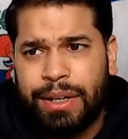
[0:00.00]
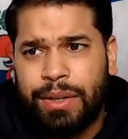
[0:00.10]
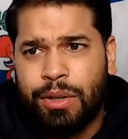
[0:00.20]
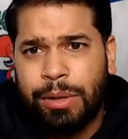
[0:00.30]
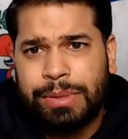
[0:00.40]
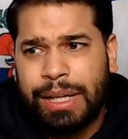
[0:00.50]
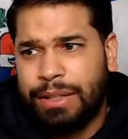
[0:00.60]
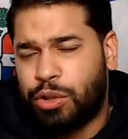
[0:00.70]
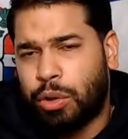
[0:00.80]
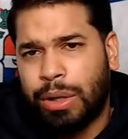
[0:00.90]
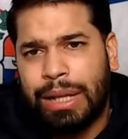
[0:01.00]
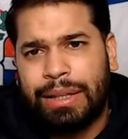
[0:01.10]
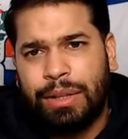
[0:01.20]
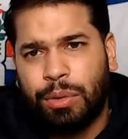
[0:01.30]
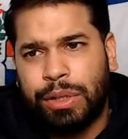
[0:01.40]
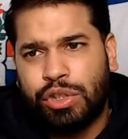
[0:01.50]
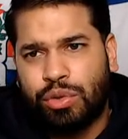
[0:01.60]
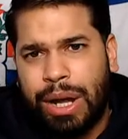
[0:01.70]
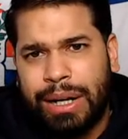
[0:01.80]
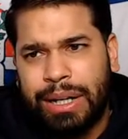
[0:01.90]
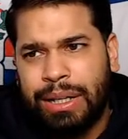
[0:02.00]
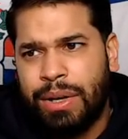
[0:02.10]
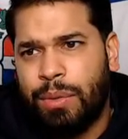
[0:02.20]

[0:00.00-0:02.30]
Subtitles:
You know what I'm saying? Chocolatito and Estrada.